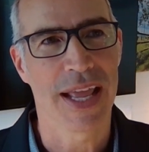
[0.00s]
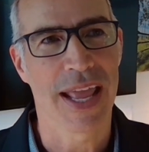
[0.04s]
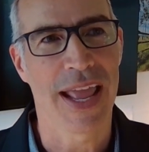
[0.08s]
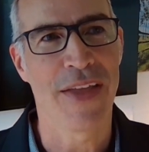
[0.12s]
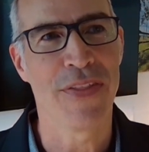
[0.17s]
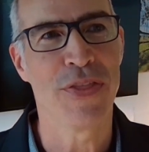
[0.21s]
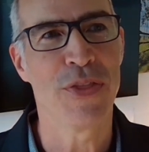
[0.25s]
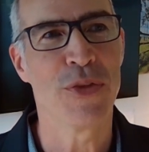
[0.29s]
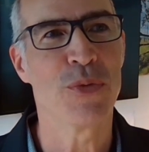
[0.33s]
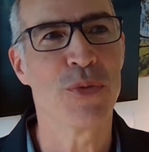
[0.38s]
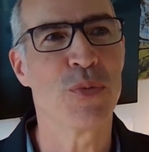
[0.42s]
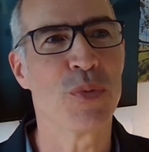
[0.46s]

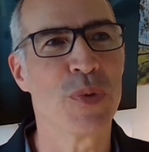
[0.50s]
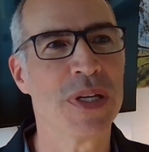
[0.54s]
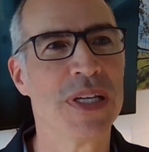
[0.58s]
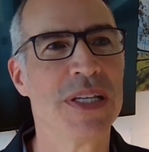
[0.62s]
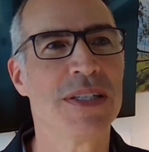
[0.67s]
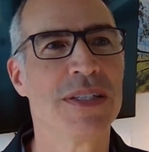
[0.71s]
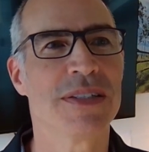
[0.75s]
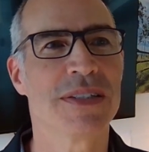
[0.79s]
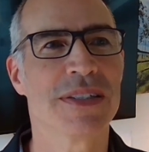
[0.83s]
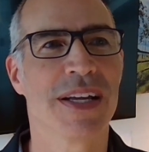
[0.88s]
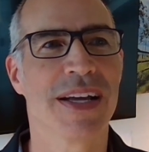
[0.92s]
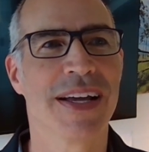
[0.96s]
And the
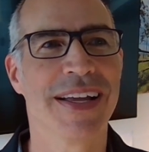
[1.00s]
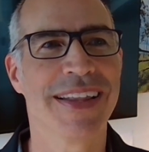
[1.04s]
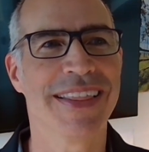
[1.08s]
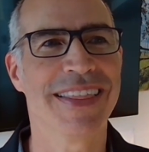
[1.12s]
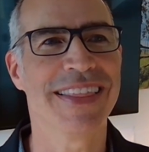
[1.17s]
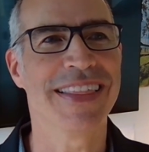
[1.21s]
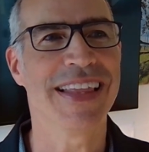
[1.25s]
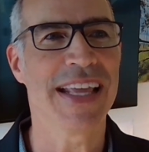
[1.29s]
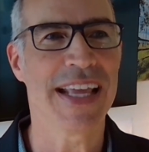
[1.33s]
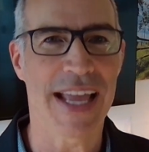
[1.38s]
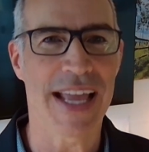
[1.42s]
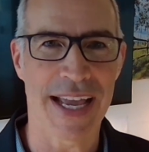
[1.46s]
reason I
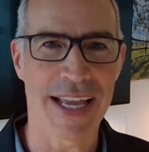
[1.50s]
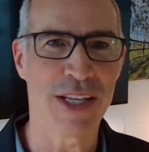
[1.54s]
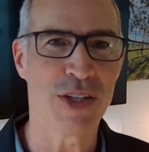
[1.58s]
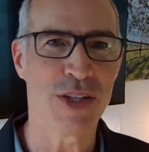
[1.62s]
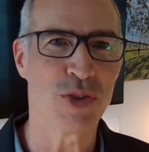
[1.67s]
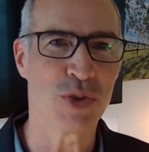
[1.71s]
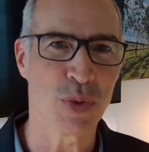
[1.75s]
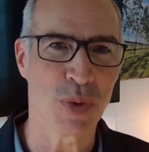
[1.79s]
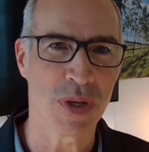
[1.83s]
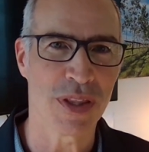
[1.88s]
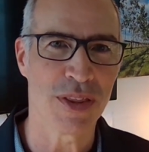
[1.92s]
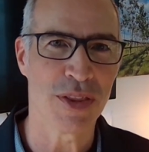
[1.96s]
think I
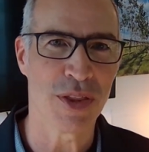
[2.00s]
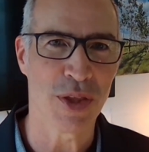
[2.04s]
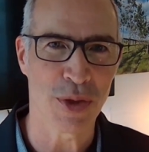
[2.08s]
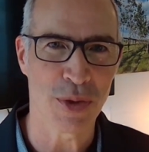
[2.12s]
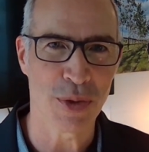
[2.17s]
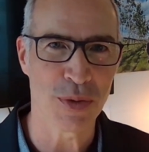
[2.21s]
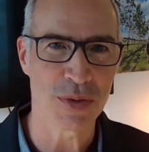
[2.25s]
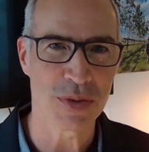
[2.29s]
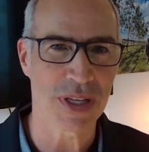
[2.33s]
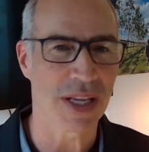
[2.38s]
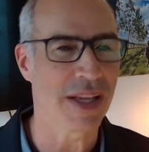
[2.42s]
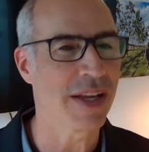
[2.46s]
enjoyed
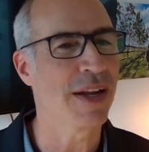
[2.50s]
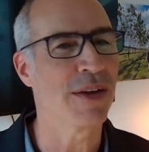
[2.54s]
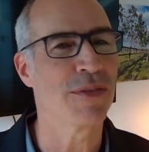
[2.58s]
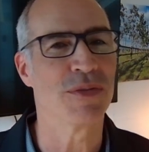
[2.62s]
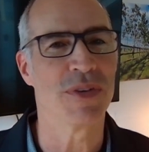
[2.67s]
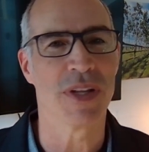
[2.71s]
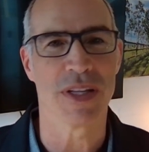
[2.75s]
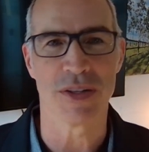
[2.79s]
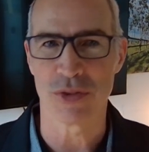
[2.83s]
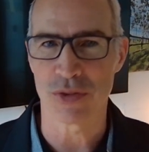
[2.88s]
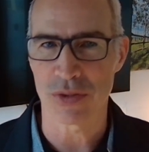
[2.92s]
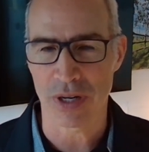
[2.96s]
those, and I've
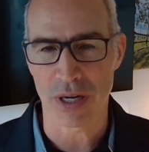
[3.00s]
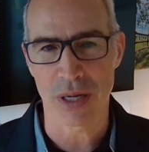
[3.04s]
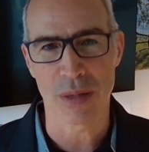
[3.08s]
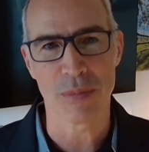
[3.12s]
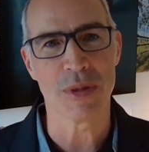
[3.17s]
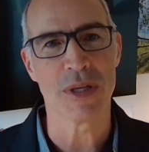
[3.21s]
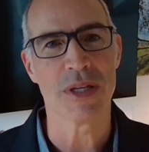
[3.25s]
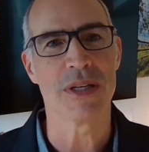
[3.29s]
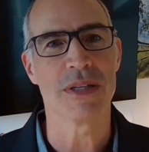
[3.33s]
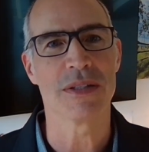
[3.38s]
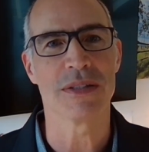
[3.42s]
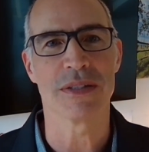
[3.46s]
done
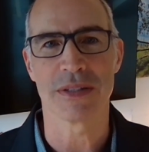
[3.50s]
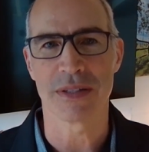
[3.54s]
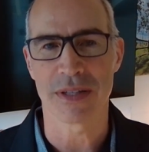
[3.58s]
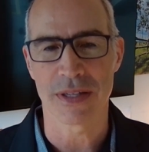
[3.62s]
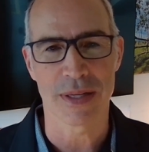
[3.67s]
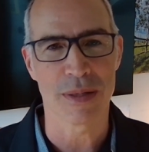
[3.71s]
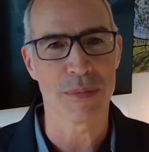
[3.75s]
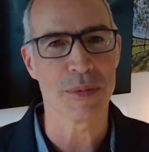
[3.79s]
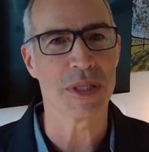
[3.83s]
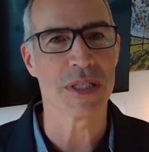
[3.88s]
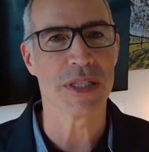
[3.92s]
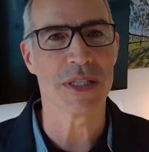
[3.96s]
dramas and
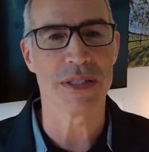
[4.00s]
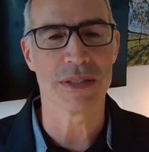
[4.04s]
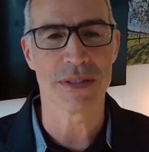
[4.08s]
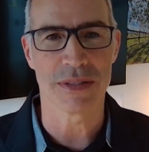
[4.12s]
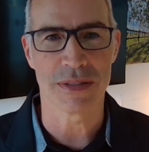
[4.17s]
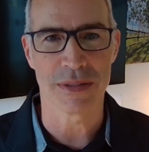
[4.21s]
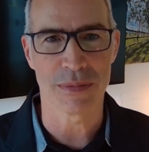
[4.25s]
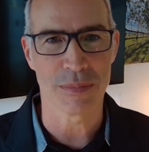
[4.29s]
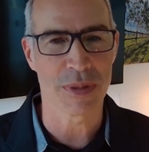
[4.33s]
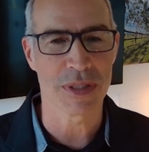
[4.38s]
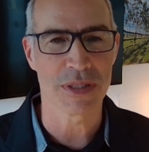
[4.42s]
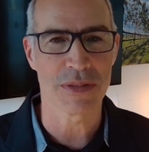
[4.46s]
comedies
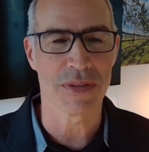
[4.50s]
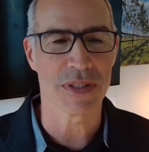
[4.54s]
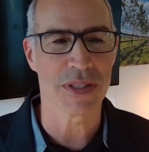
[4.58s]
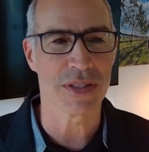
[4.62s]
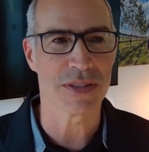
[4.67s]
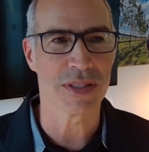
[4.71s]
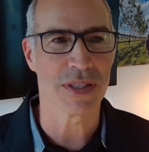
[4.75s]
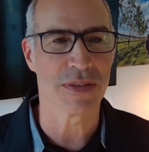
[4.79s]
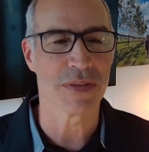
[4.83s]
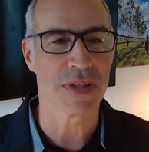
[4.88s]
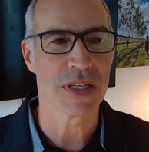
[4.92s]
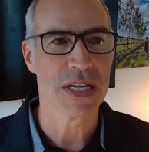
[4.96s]
and a bunch of other
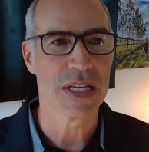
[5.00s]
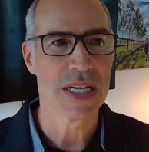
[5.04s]
stuff,